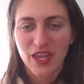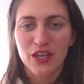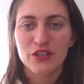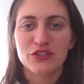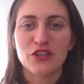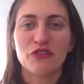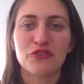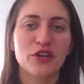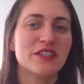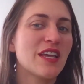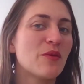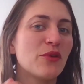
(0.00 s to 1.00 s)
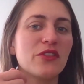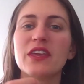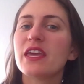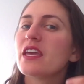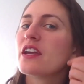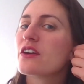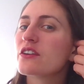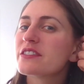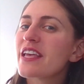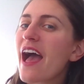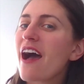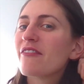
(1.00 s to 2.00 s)
So for example, the ears
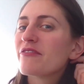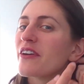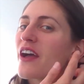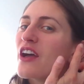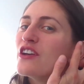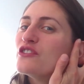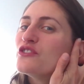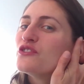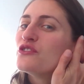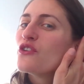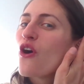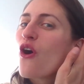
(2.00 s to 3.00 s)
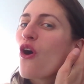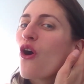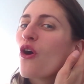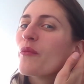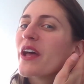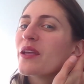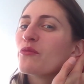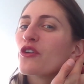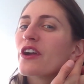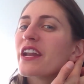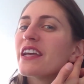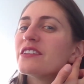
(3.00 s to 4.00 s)
have so many
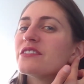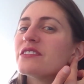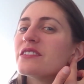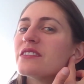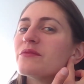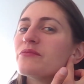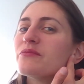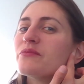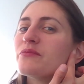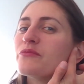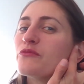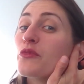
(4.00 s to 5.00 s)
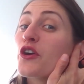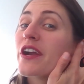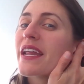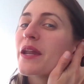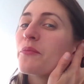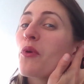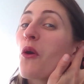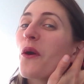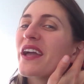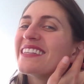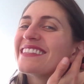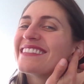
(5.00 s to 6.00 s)
meridian
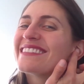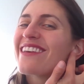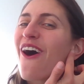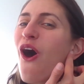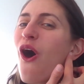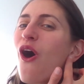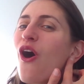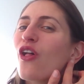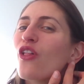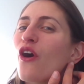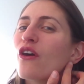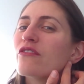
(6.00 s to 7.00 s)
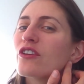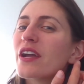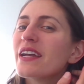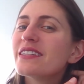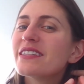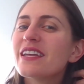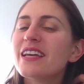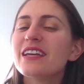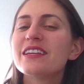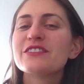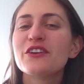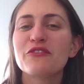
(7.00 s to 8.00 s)
points all over it.
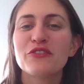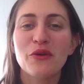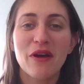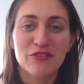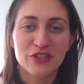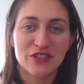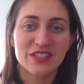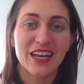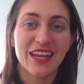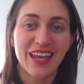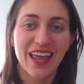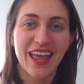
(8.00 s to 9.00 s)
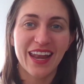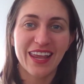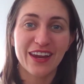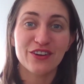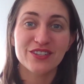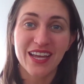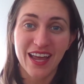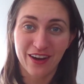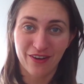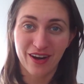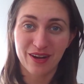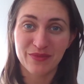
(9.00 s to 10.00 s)
So if you ever study an ear
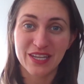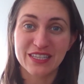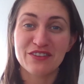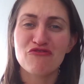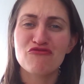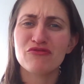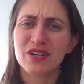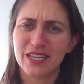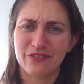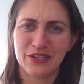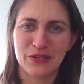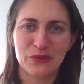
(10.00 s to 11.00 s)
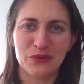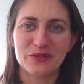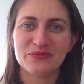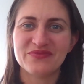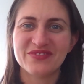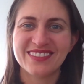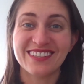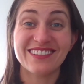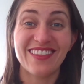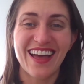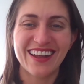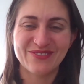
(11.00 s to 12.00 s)
diagram, it's really, really cool. There's a
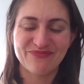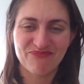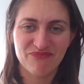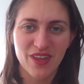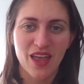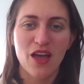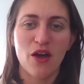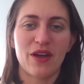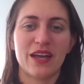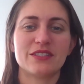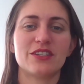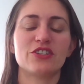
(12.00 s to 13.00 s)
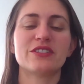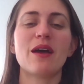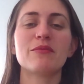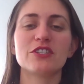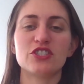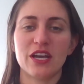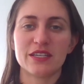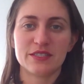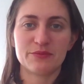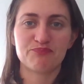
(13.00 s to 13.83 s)
lot. Okay, so you're tapping the chest.